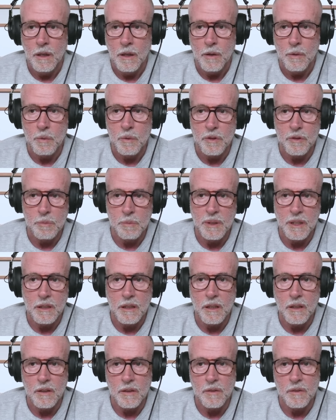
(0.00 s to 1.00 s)
was
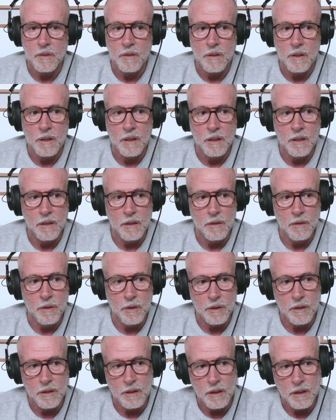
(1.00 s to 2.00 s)
because he
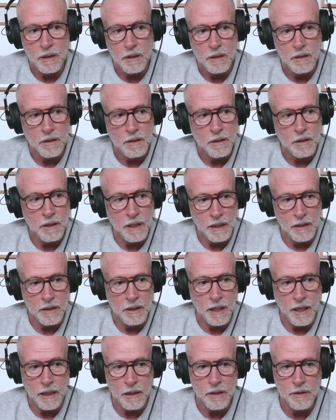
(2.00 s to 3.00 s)
looked at
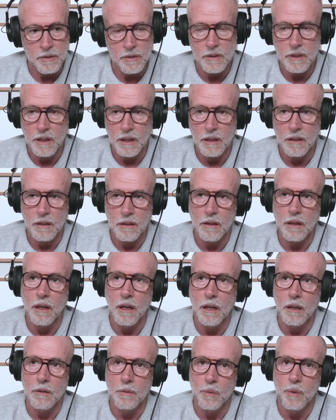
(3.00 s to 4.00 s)
Netanyahu's dick and
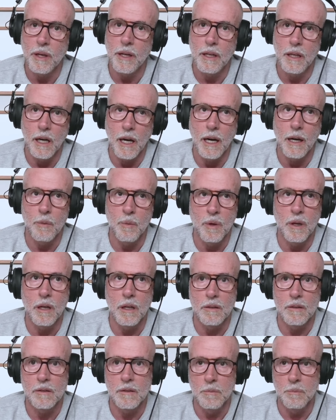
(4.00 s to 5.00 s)
thought, wait, I
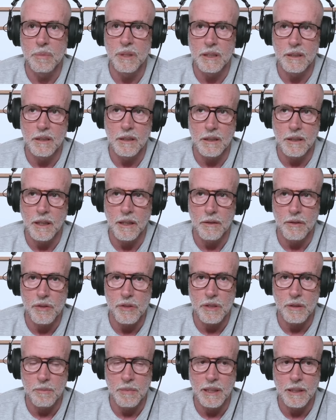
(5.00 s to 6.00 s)
want some big dick
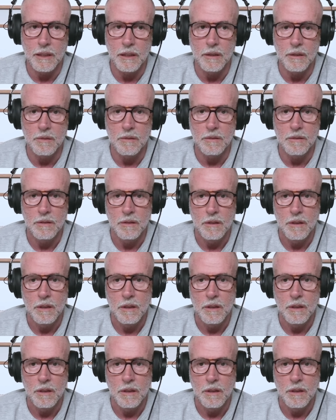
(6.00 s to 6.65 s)
energy of my own.